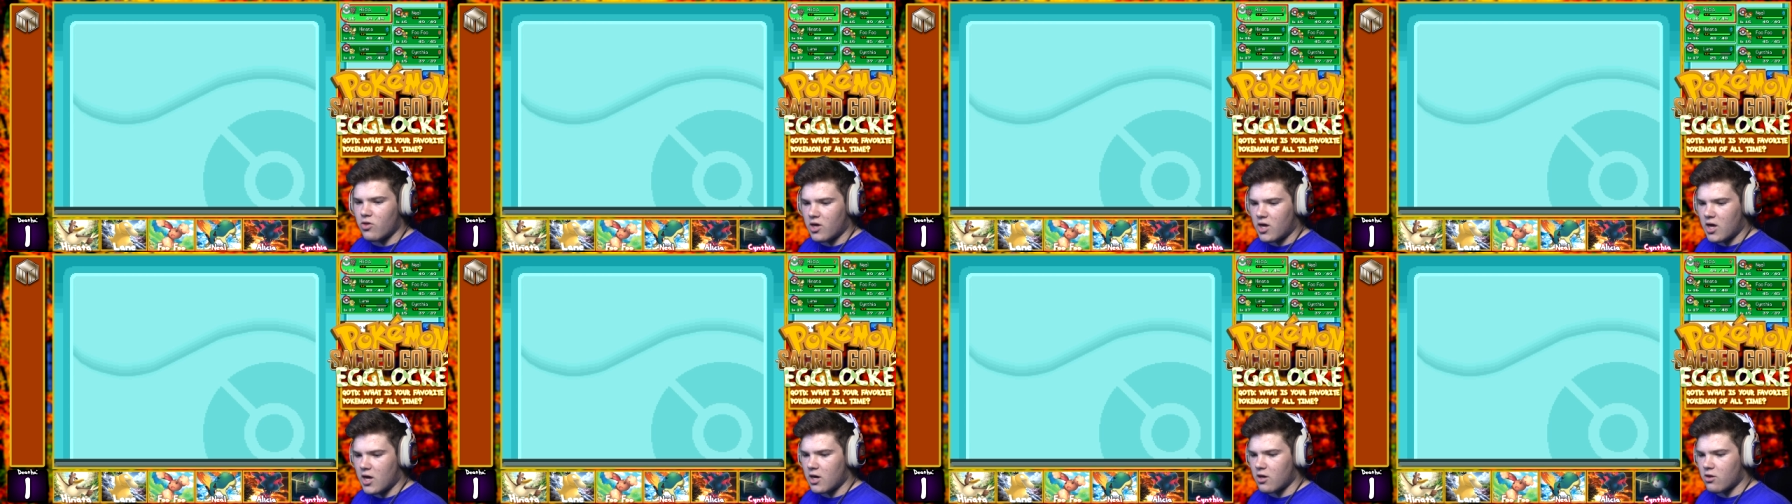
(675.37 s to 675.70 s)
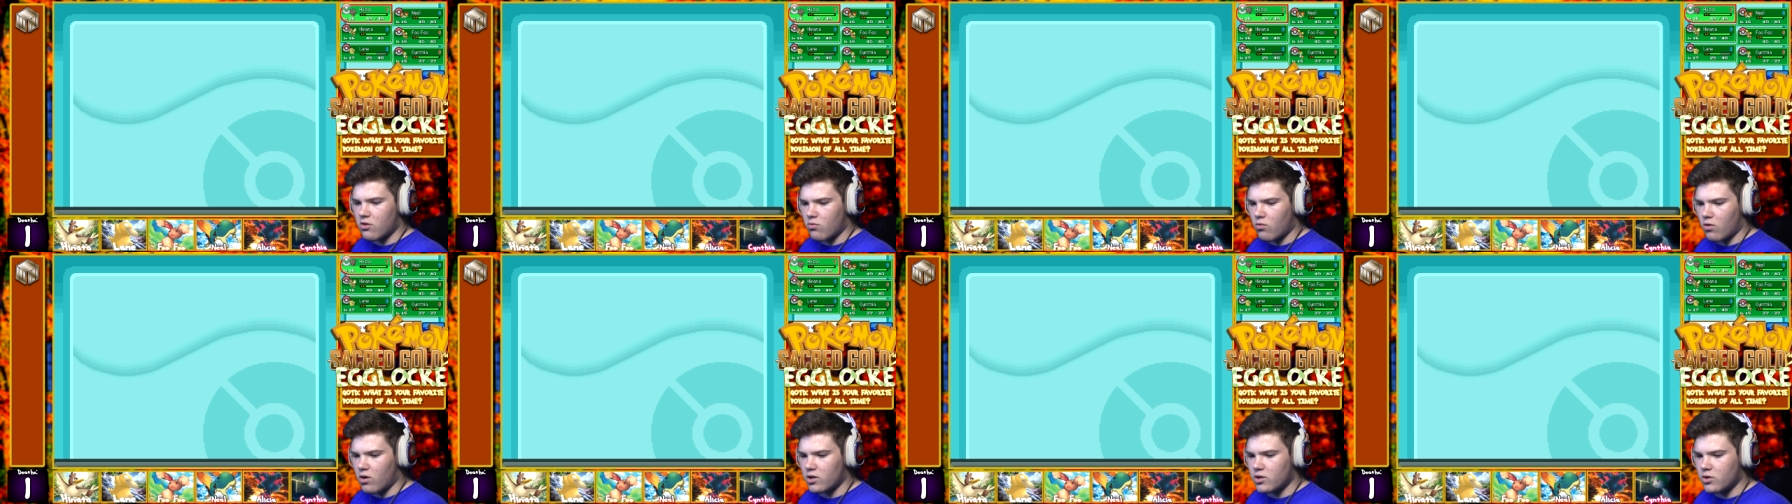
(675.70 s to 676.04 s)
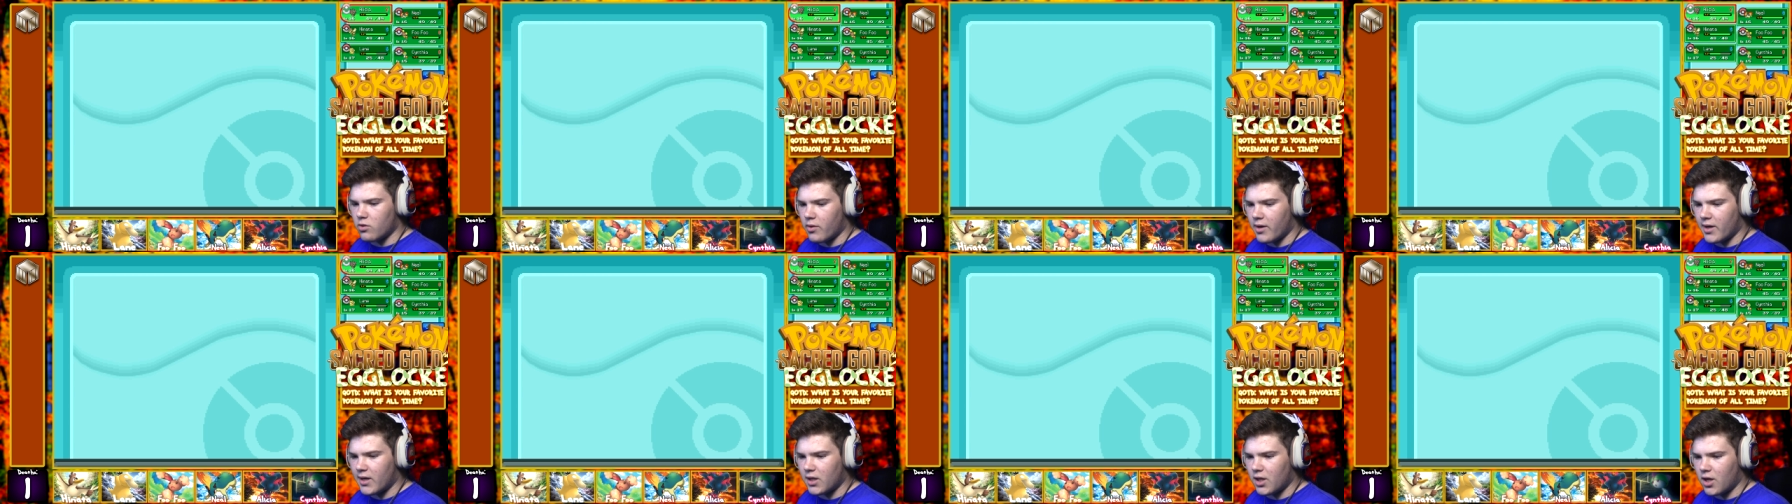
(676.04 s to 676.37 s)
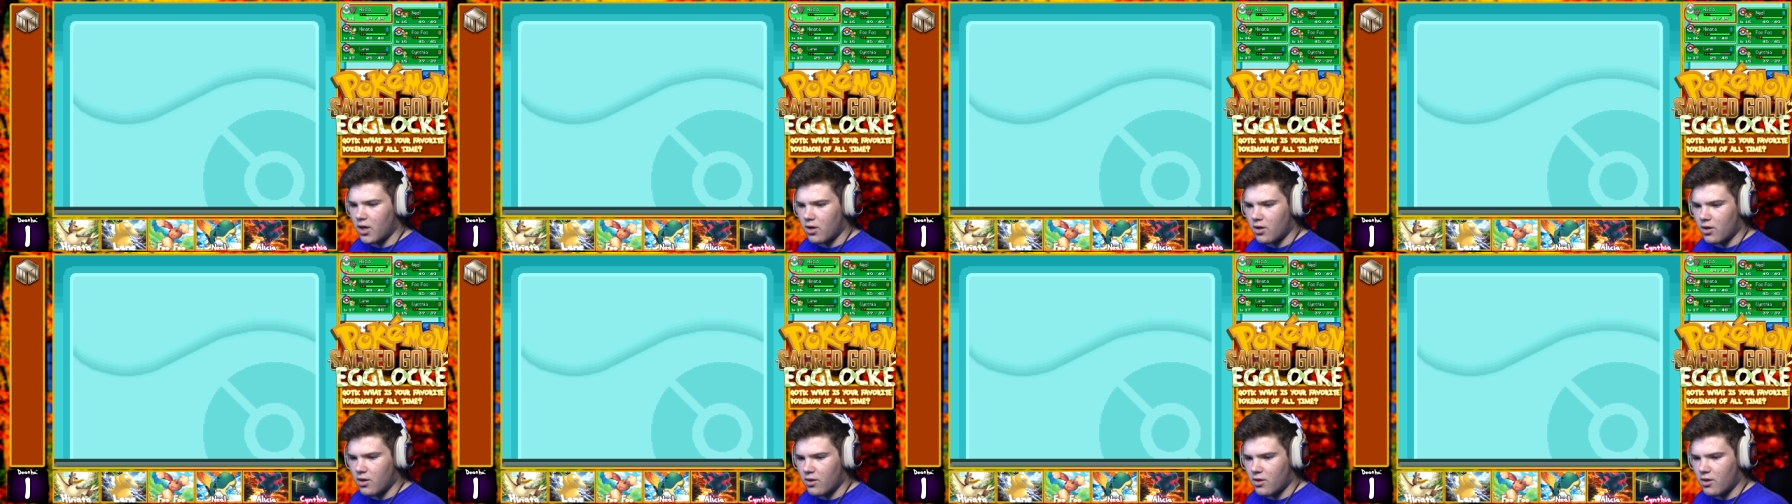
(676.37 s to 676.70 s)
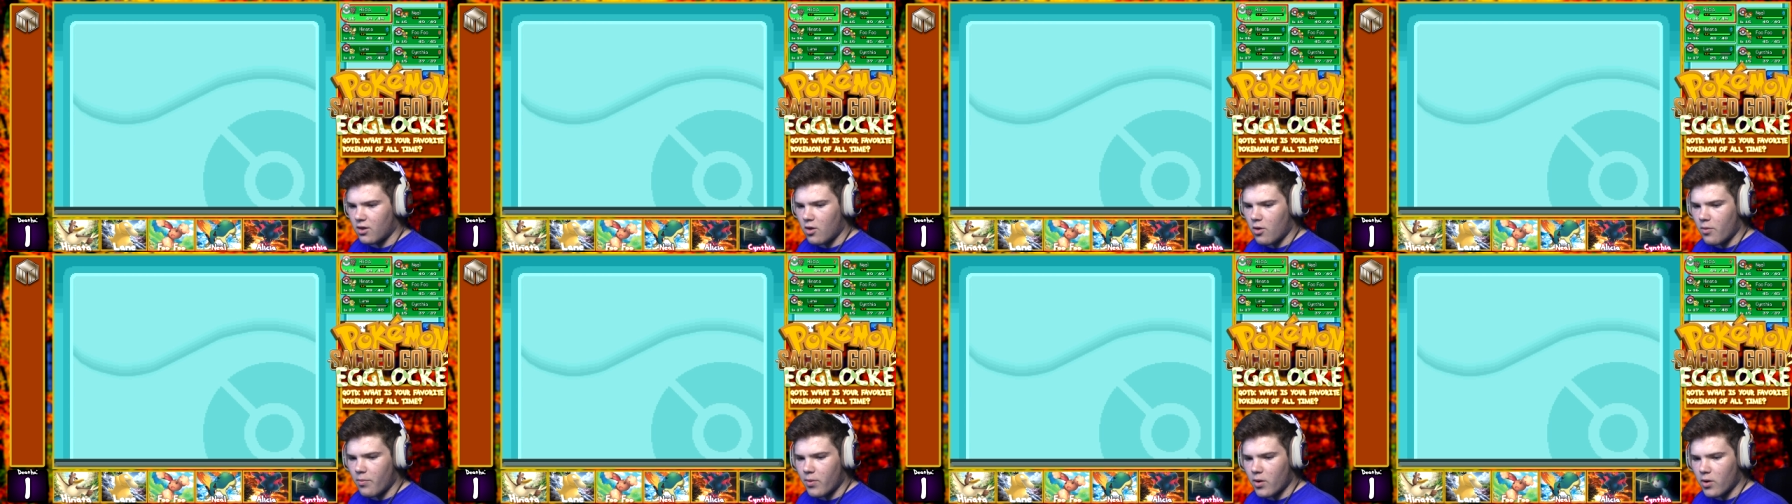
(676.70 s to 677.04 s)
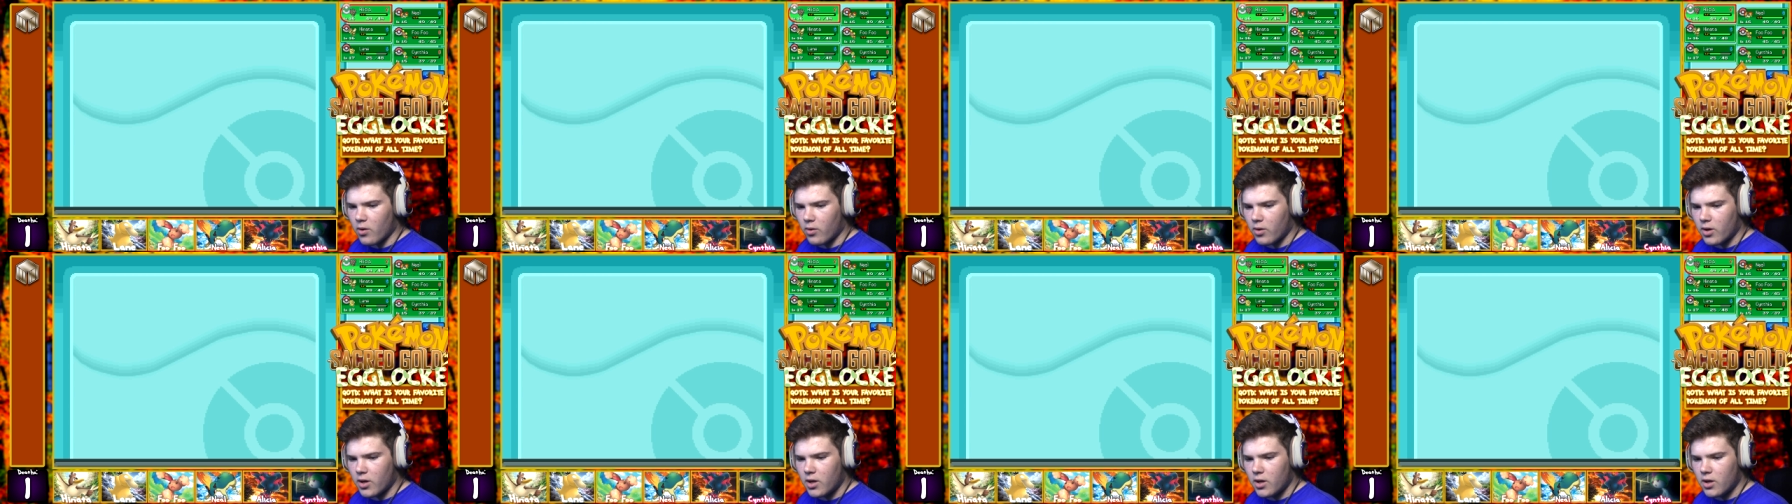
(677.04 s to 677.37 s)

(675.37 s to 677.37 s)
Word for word: King's Rock directly on a Slowpoke.